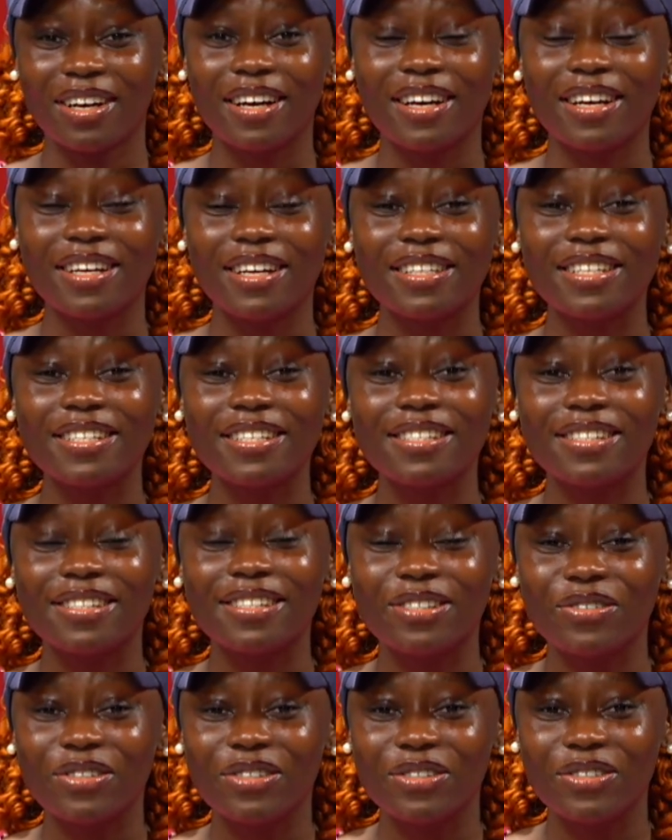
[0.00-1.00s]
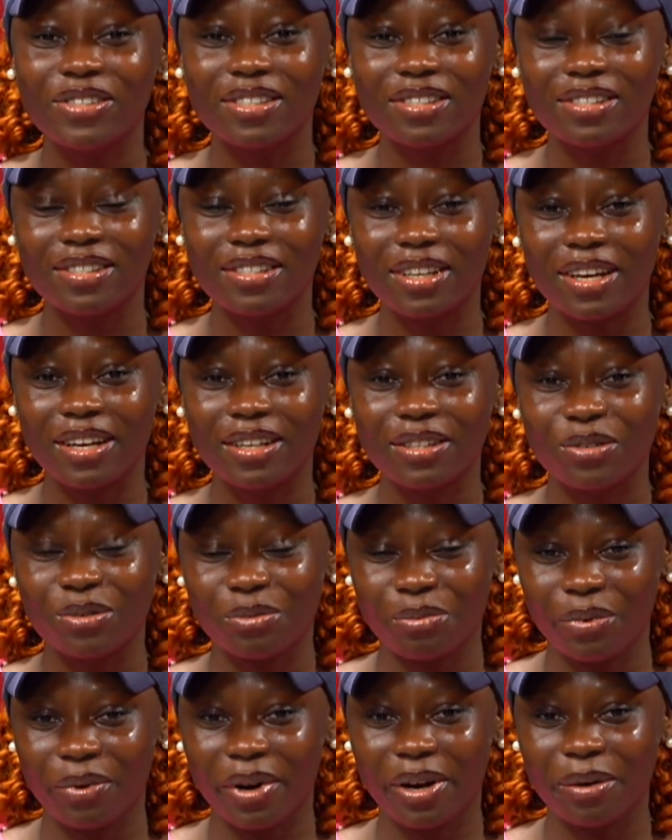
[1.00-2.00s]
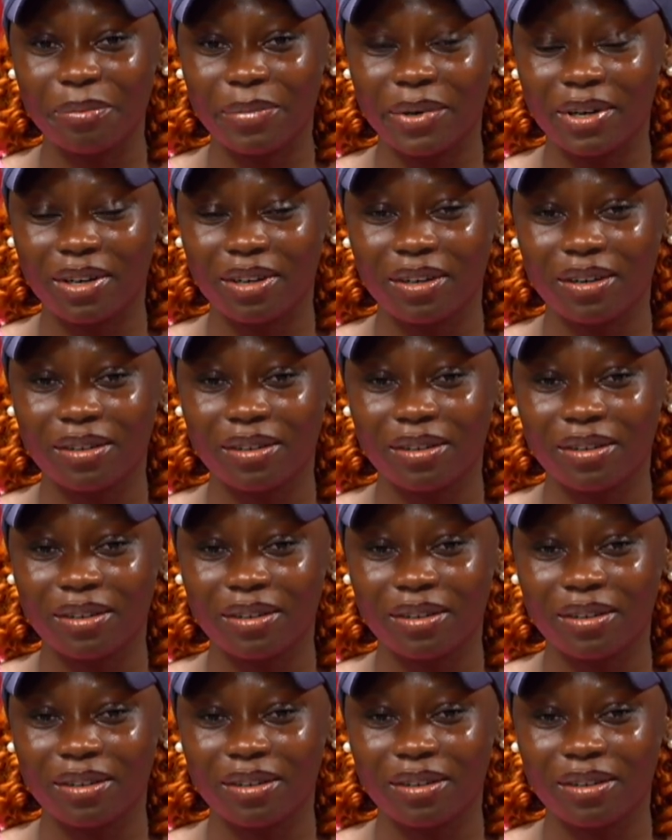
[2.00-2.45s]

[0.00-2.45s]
This is still News Insights. We'll be right back.